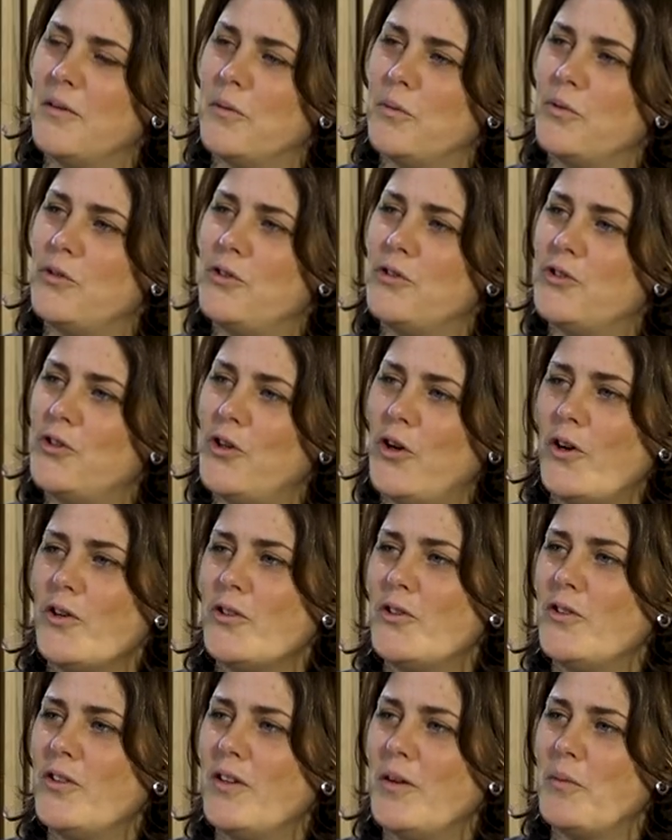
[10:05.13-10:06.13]
would you talk
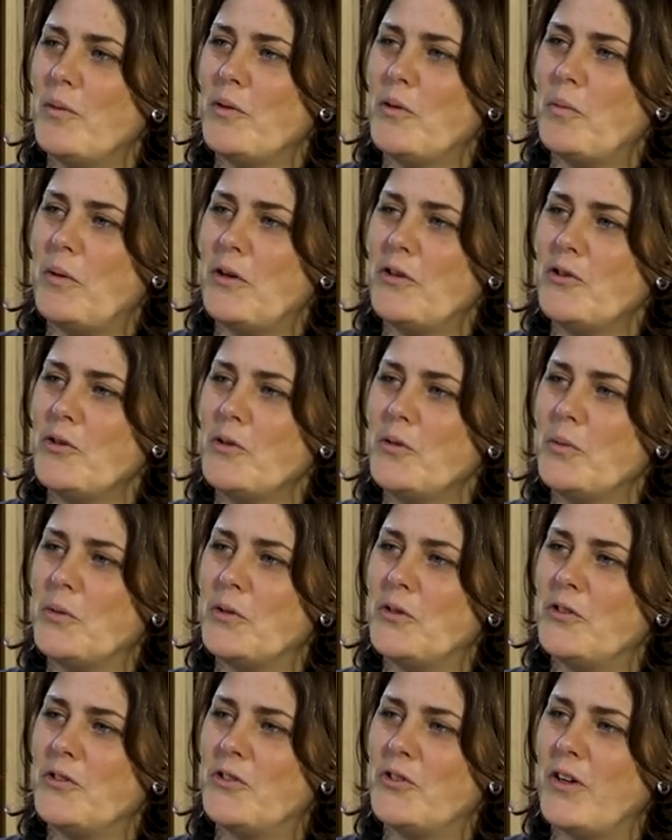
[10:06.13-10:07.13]
to someone special?
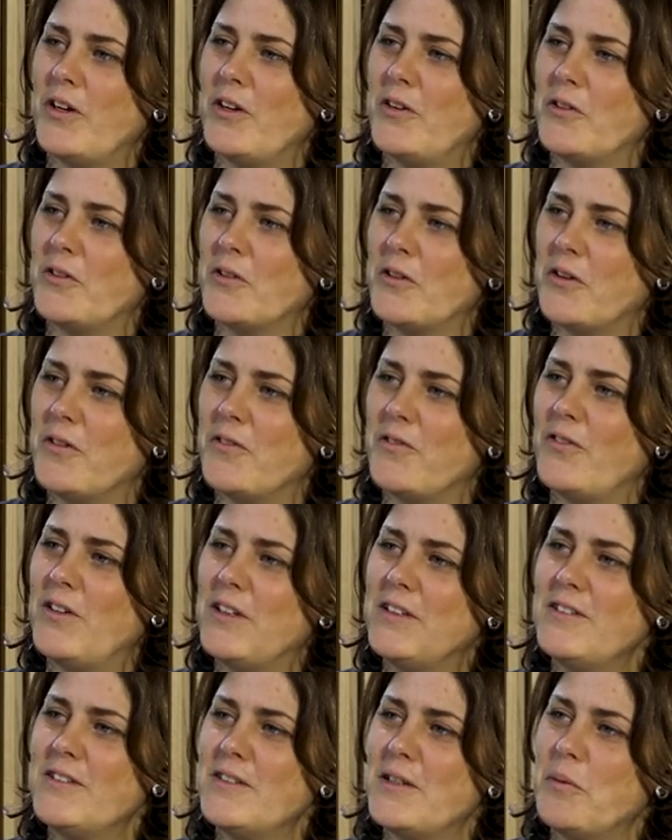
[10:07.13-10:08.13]
Would you try to
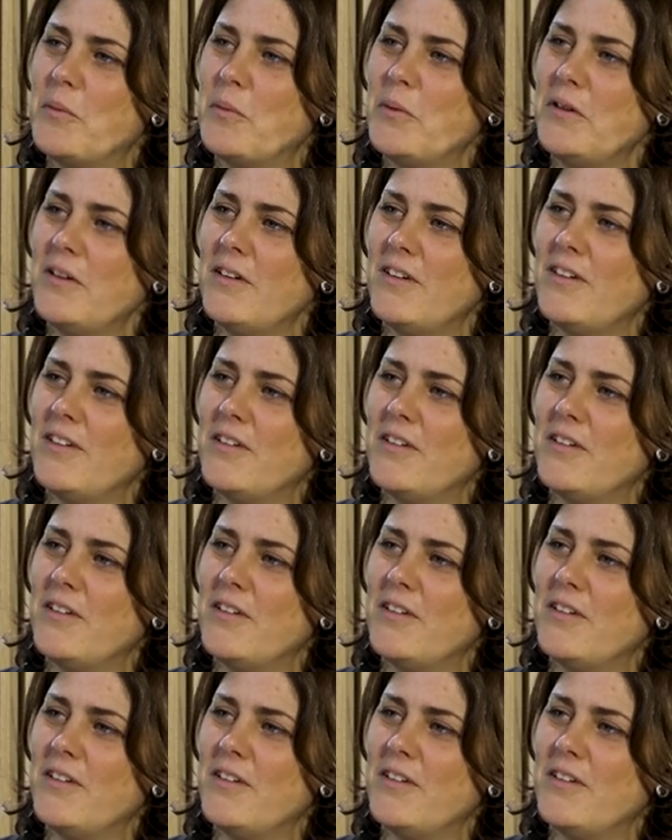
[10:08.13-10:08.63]
convince someone?